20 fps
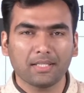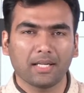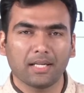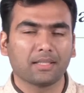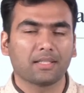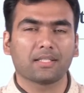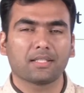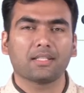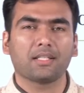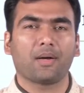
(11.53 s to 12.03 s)
and
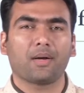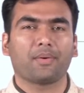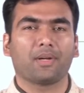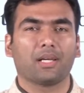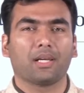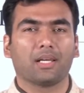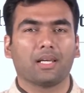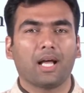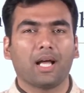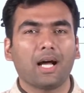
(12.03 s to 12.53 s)
this is our
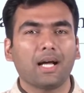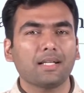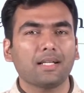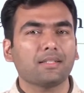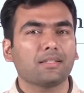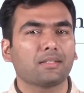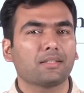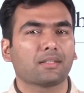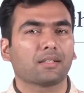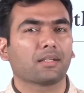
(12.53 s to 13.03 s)

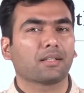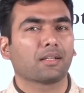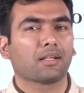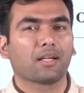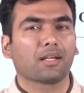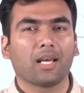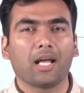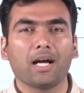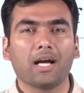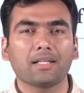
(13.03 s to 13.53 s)
last
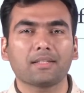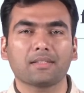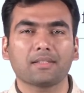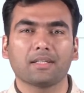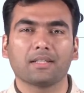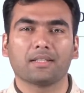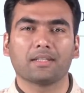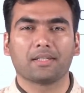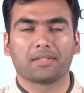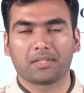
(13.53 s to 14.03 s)
class
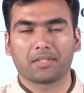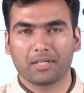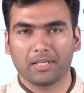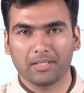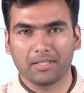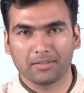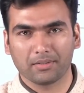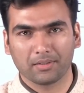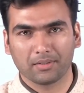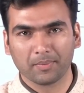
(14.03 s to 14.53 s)
in this
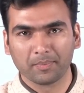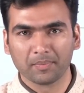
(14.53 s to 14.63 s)
series.